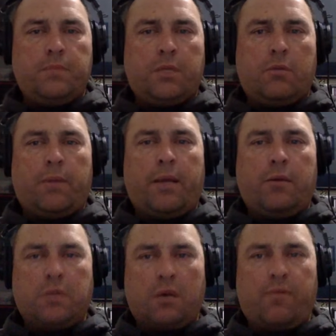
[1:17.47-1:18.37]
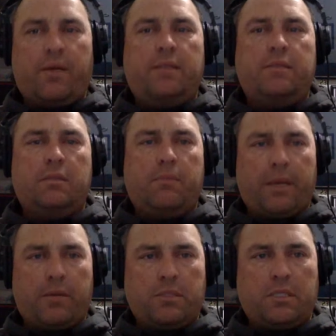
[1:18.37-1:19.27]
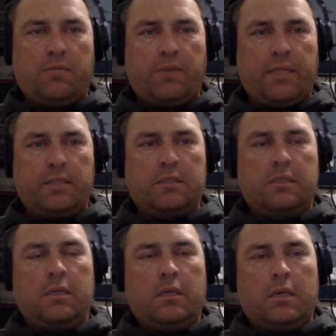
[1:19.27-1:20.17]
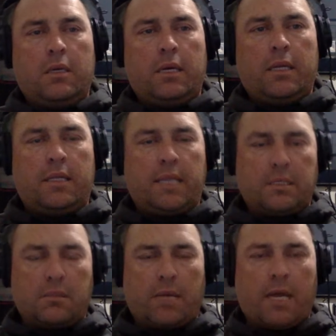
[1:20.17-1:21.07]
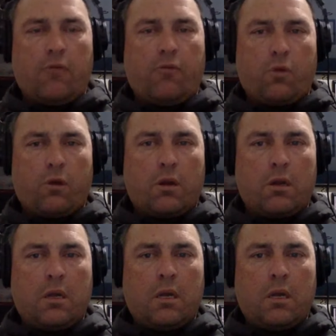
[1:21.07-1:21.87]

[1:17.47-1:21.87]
the Bengals offense and the Bengals defense and things to look out for.